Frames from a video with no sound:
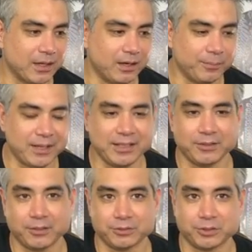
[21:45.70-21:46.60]
any
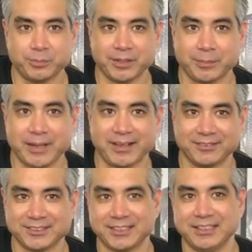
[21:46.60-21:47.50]
of those big
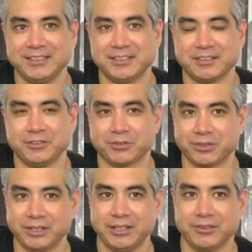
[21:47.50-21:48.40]
ballads that he did, and you're
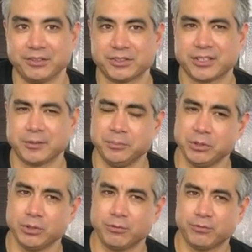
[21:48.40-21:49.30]
going to hear this like
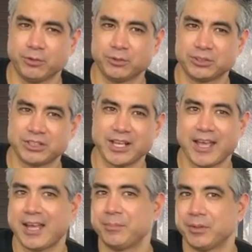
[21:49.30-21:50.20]
beautiful,
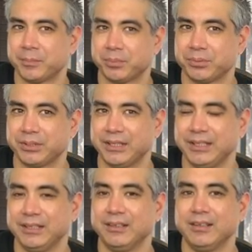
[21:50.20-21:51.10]
sad but
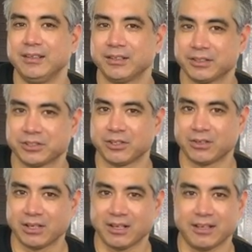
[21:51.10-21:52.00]
pretty
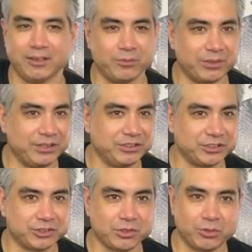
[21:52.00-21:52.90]
guitar line where he's
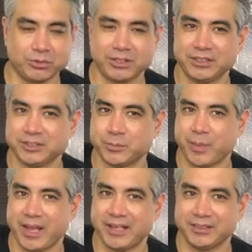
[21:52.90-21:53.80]
just holding these
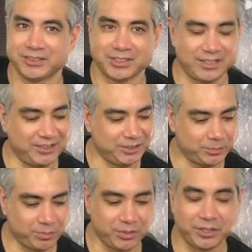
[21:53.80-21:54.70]
bends and he's
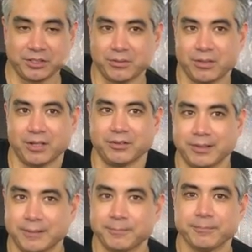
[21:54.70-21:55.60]
putting a note under
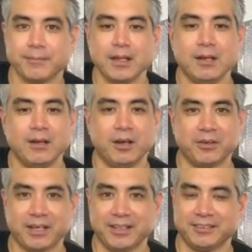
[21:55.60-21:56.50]
it.
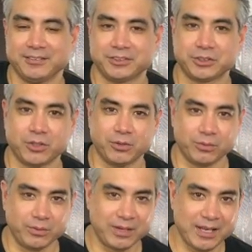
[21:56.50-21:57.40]
Okay,
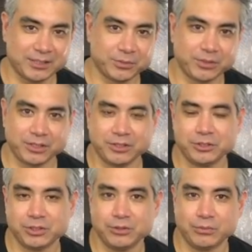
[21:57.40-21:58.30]
so next we're going to
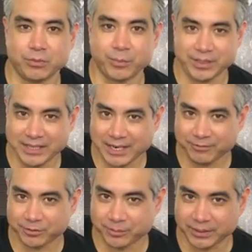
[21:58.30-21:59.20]
do Repeat
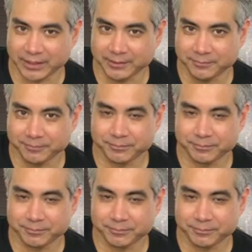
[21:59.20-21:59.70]
After Me.